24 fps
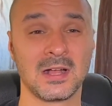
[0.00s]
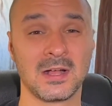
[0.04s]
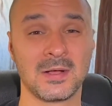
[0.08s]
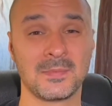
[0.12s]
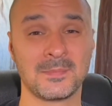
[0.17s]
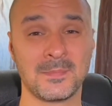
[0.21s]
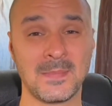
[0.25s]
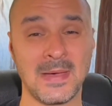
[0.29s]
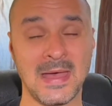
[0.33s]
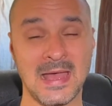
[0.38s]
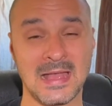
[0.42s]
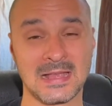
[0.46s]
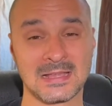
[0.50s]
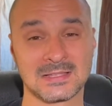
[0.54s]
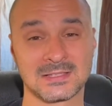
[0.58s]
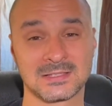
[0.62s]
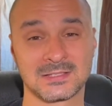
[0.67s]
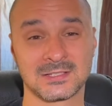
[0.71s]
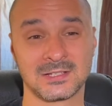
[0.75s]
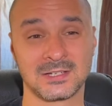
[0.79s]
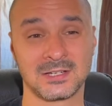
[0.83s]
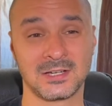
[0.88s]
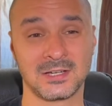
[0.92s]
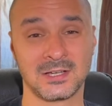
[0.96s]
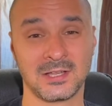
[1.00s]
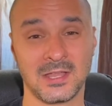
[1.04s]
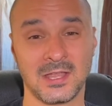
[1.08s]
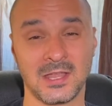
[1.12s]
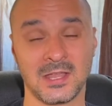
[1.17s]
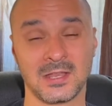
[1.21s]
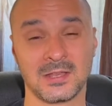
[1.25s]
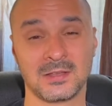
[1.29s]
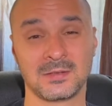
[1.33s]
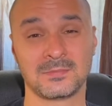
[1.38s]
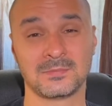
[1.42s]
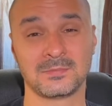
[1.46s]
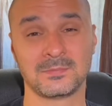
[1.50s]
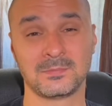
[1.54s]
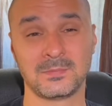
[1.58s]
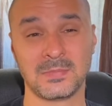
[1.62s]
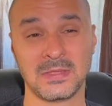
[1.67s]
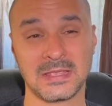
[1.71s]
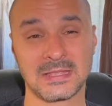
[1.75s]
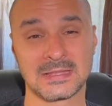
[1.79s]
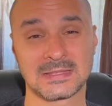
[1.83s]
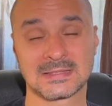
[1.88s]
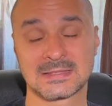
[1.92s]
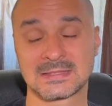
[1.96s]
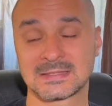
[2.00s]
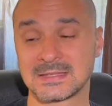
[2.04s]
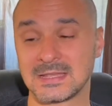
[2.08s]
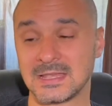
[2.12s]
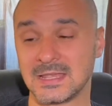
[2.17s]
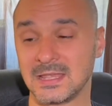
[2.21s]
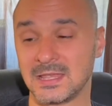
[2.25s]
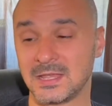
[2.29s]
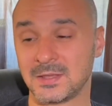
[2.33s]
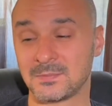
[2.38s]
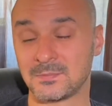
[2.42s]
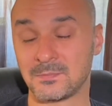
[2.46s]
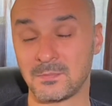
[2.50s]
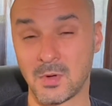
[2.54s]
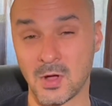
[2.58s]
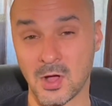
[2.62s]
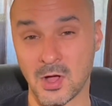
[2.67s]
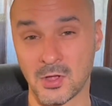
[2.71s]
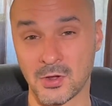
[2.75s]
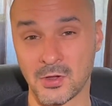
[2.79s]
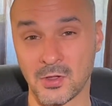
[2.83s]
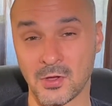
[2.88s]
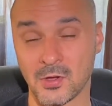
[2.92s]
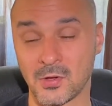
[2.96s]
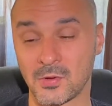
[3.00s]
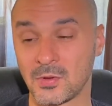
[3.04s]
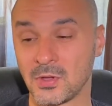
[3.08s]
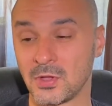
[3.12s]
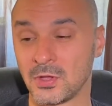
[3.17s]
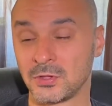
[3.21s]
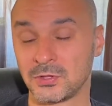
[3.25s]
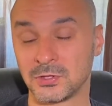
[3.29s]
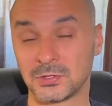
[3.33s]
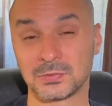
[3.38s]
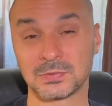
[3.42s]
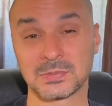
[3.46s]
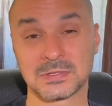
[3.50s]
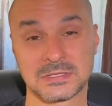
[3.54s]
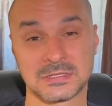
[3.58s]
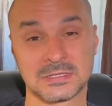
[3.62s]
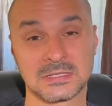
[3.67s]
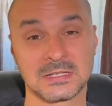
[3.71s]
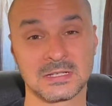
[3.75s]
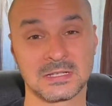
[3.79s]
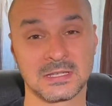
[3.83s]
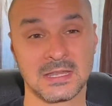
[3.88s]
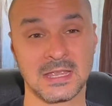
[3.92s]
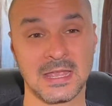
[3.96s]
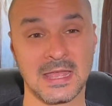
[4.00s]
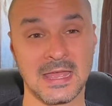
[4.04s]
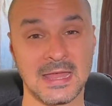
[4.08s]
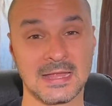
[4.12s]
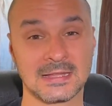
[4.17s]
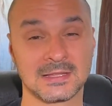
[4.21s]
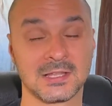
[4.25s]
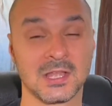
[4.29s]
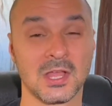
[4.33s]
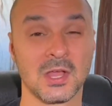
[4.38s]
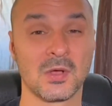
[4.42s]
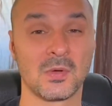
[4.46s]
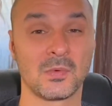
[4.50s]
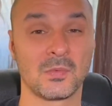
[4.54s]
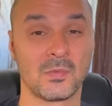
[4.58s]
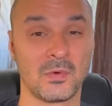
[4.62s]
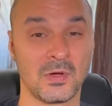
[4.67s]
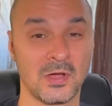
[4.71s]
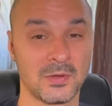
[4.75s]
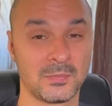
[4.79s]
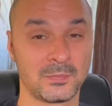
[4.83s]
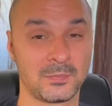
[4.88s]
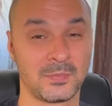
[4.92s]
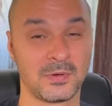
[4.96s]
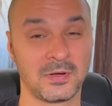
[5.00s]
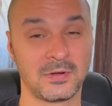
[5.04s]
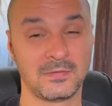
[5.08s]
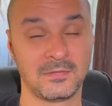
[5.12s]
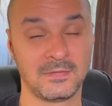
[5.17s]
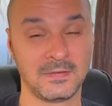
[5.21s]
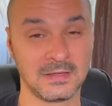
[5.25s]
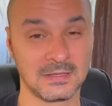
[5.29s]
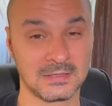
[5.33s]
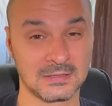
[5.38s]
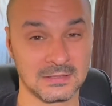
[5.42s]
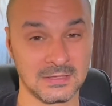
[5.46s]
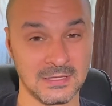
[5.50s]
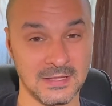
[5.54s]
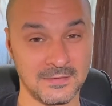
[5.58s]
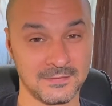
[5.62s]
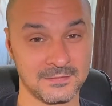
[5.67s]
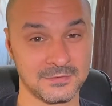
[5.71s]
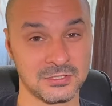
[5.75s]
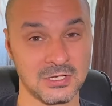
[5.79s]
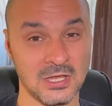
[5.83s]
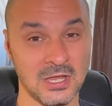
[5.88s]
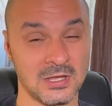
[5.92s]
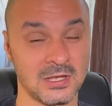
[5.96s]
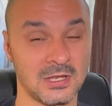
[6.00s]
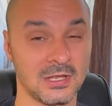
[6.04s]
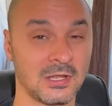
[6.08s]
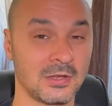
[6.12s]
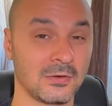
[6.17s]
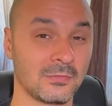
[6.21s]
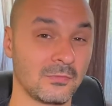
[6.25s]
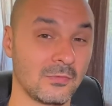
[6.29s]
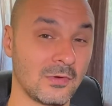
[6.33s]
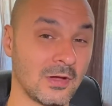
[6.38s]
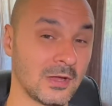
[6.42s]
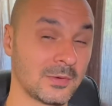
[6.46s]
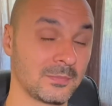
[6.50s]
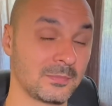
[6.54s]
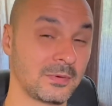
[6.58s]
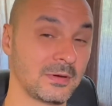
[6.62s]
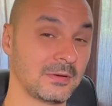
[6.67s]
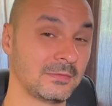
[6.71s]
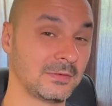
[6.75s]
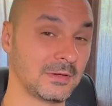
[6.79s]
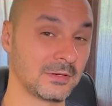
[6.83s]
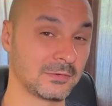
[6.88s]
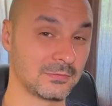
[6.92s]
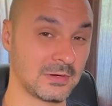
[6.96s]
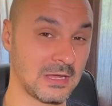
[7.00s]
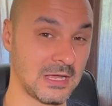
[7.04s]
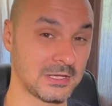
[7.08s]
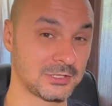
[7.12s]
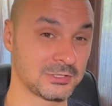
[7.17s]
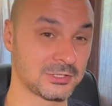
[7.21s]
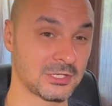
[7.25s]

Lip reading: master and mix in mono, you will still get one perfect left channel and one perfect right